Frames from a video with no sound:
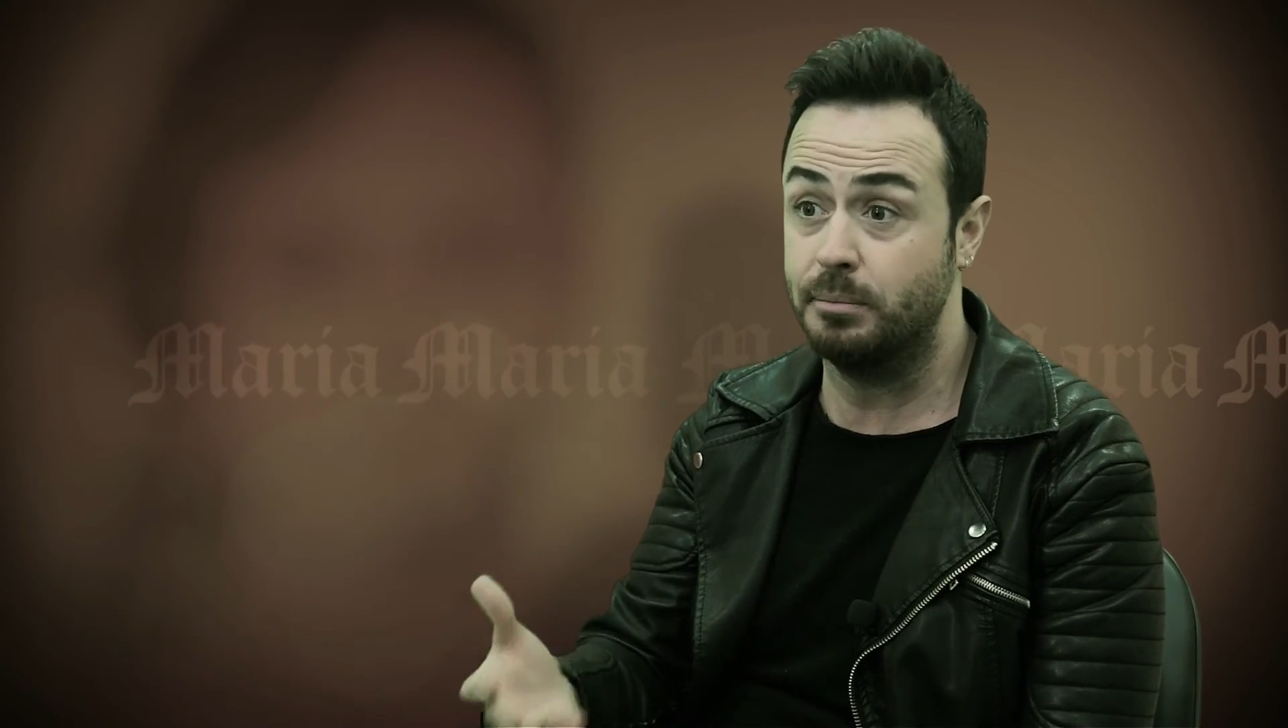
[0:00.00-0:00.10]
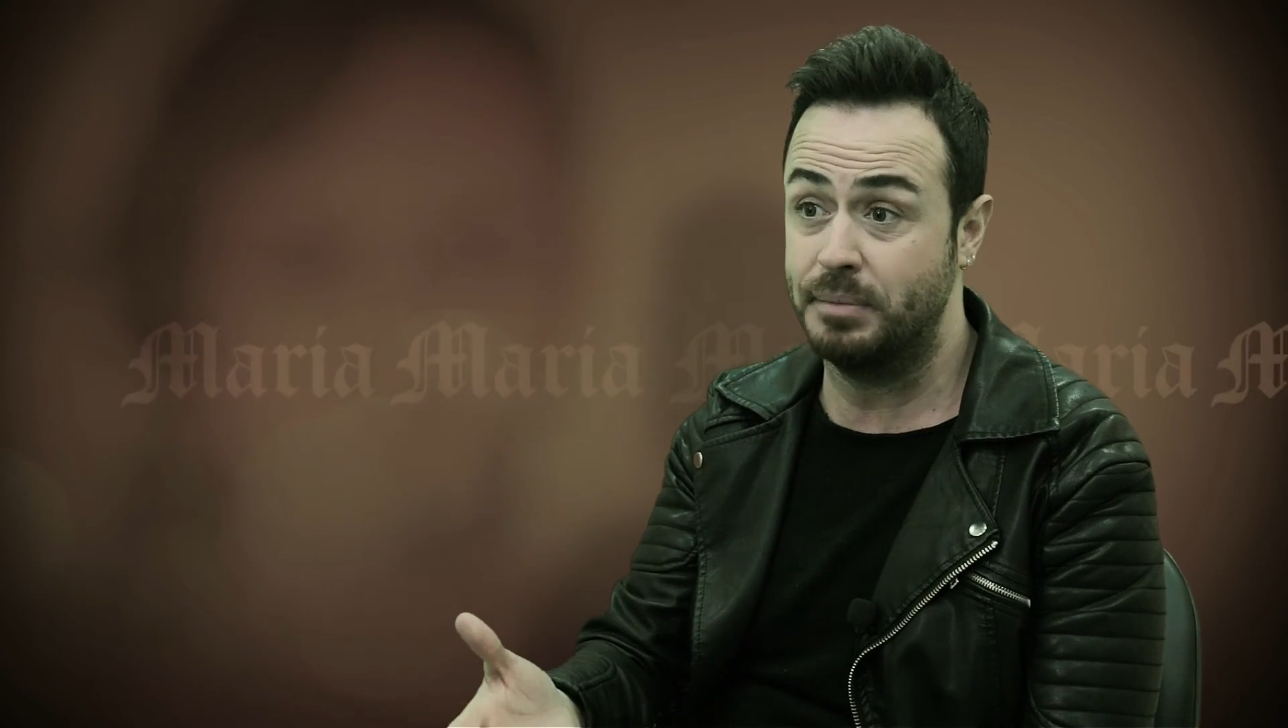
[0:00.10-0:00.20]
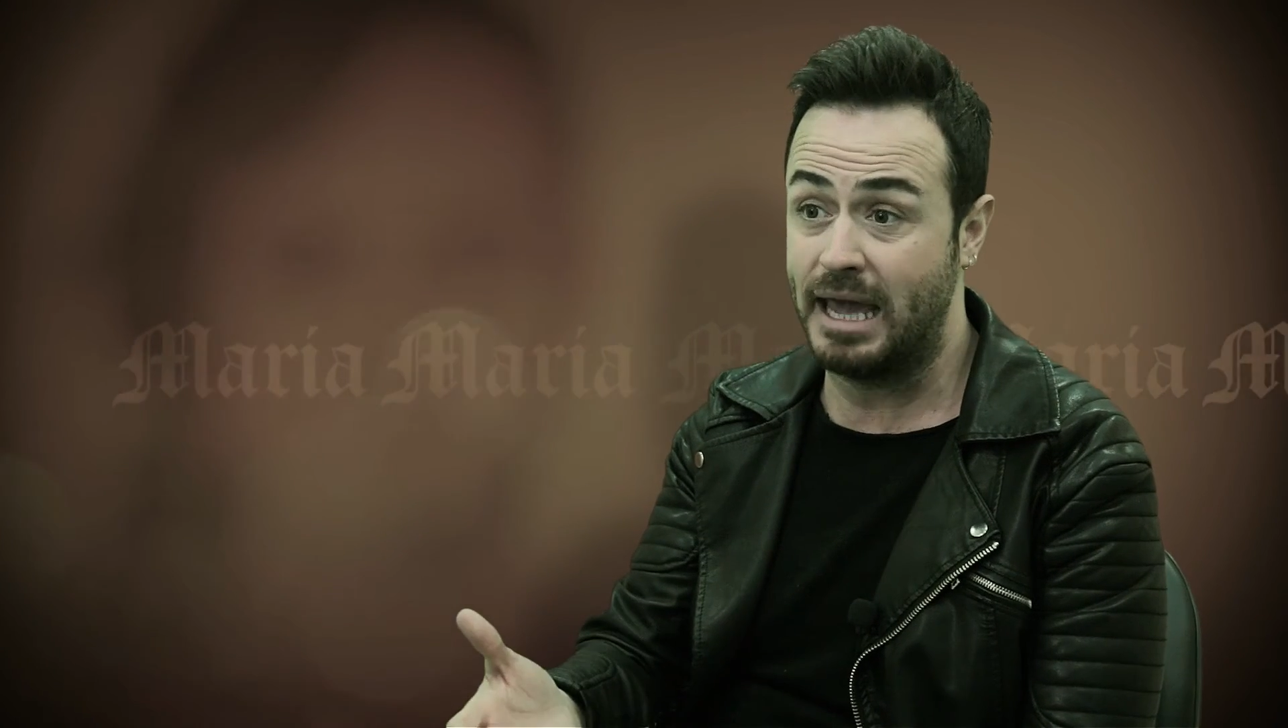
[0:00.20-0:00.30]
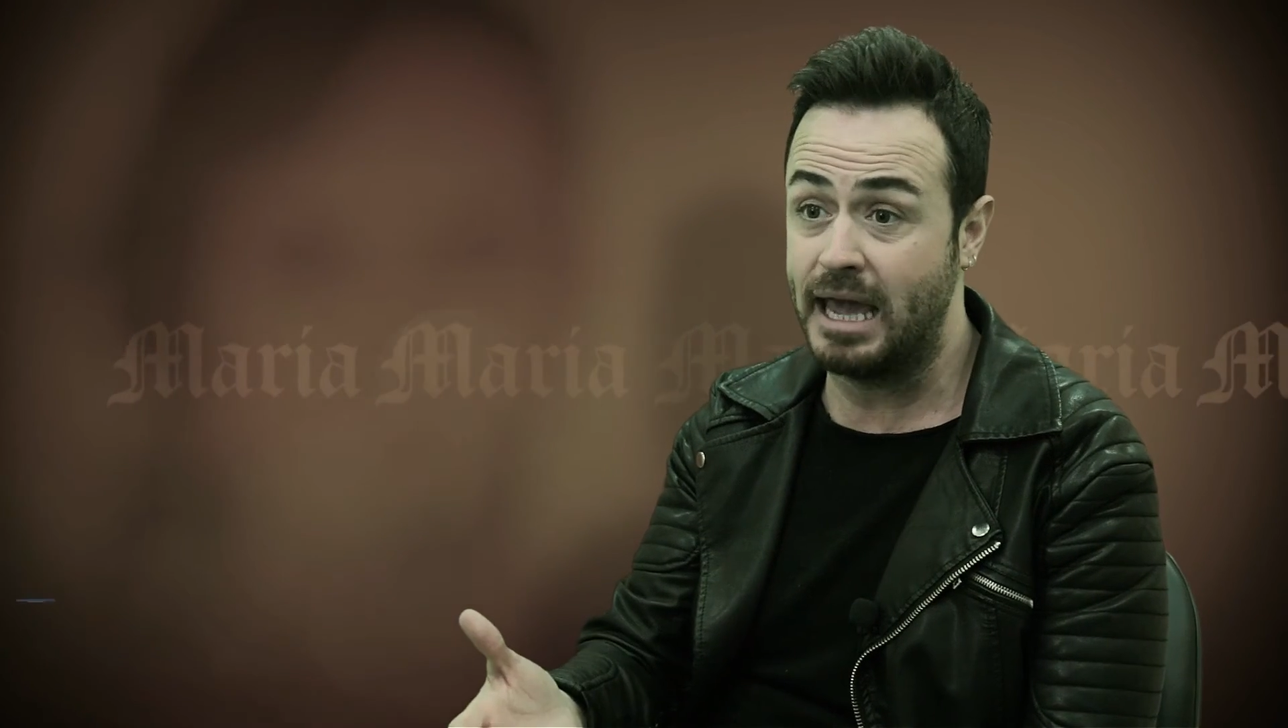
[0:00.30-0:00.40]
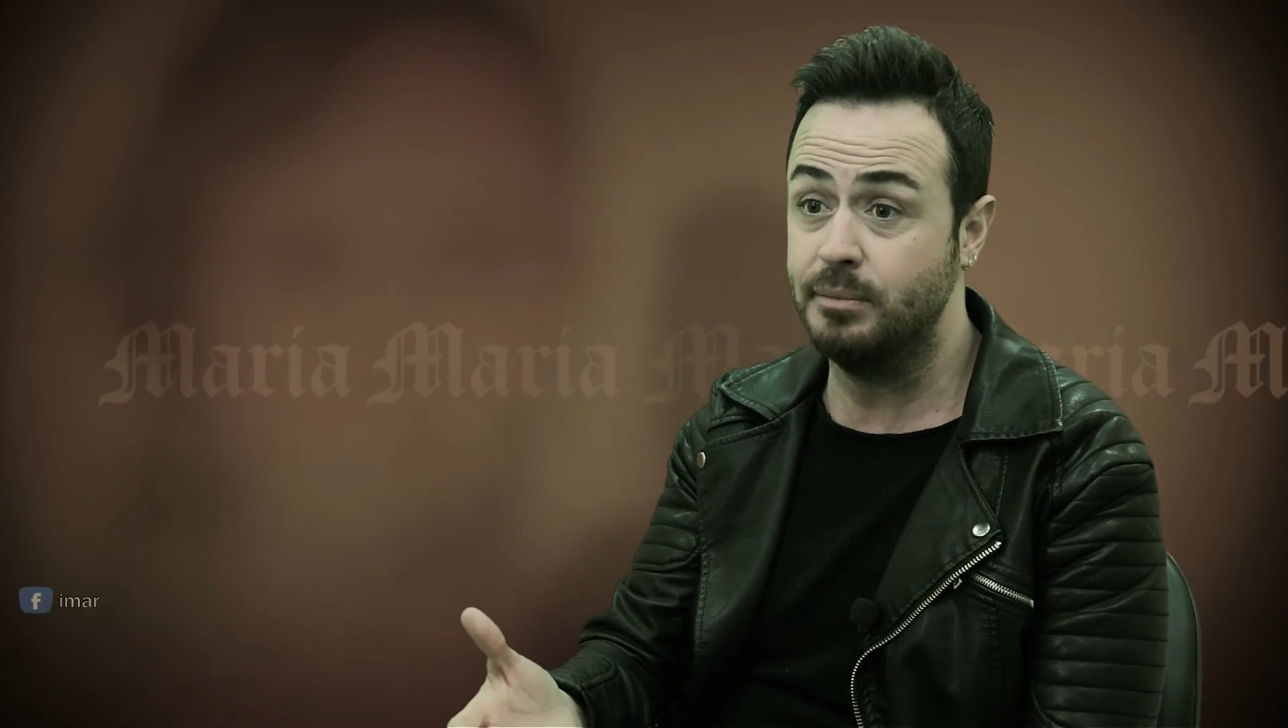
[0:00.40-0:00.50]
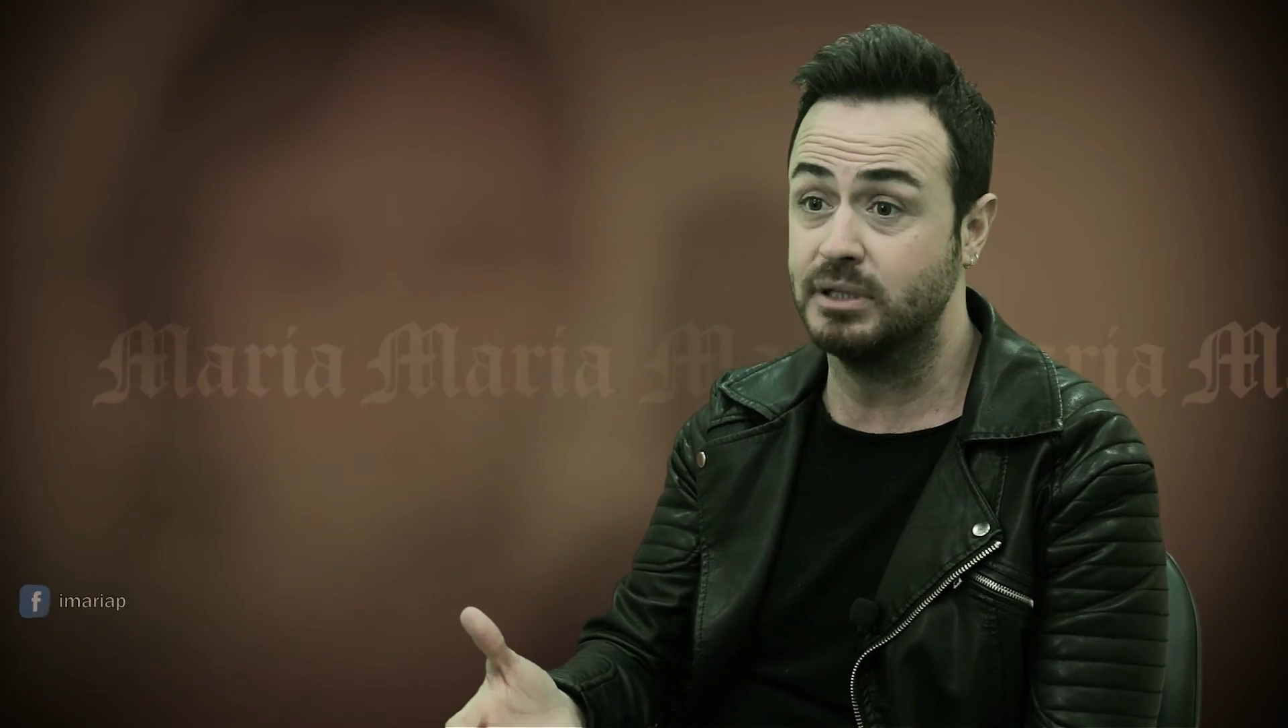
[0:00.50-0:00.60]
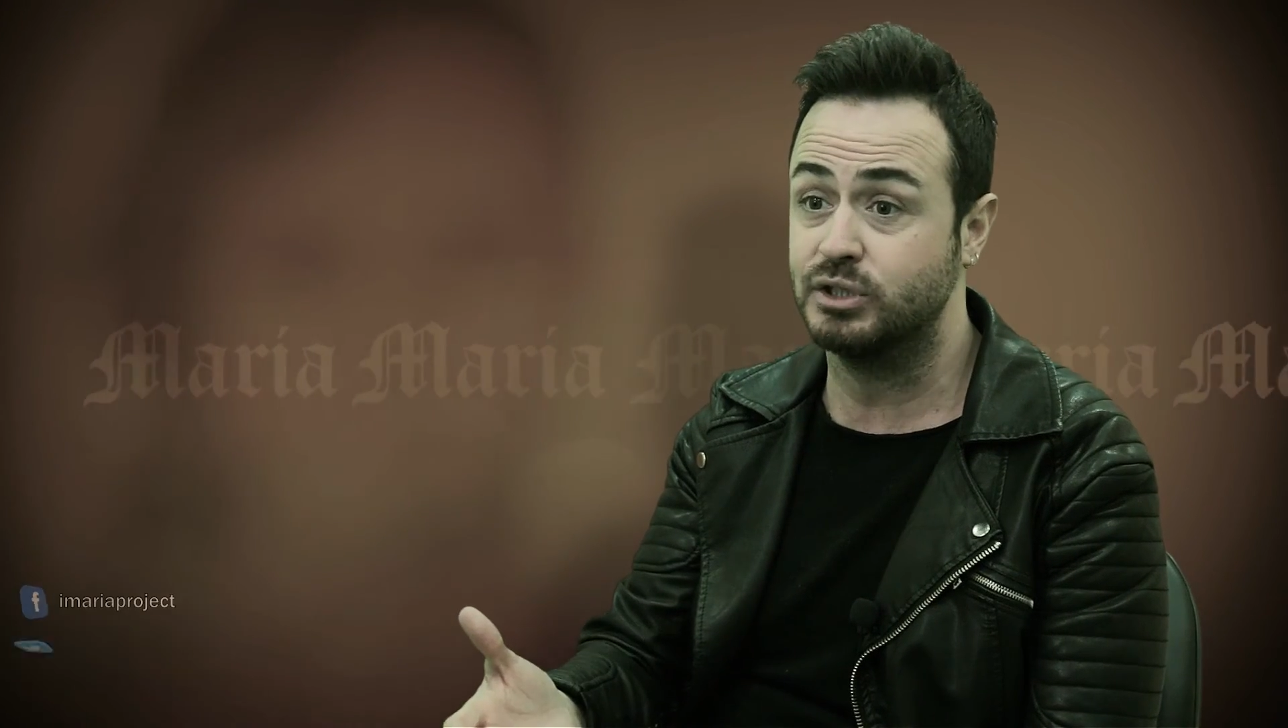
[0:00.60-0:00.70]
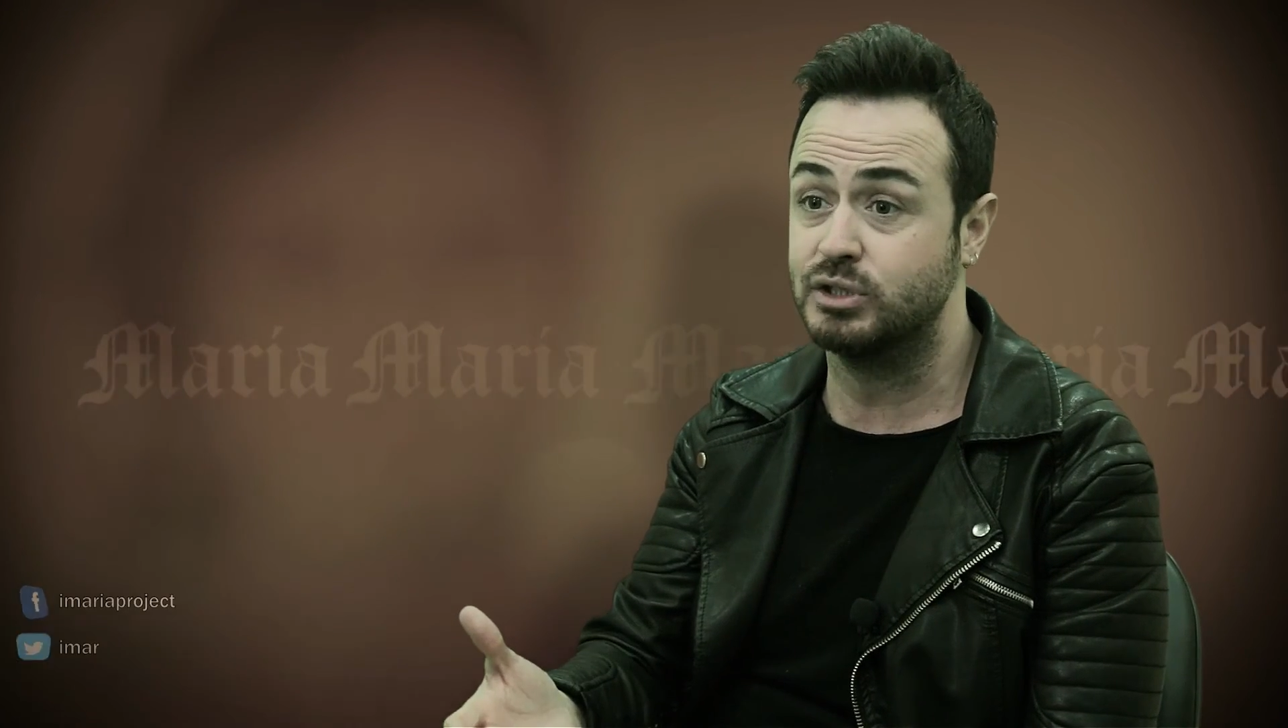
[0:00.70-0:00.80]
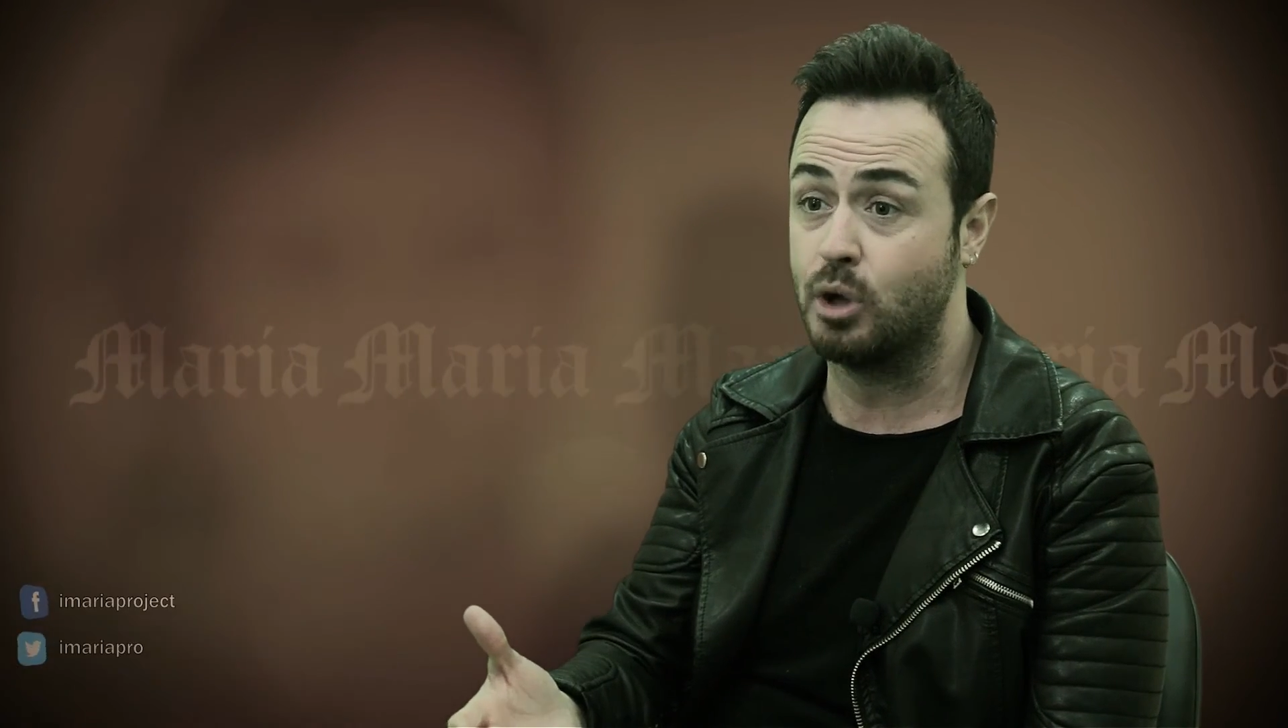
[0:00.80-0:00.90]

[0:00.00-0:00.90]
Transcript: be able to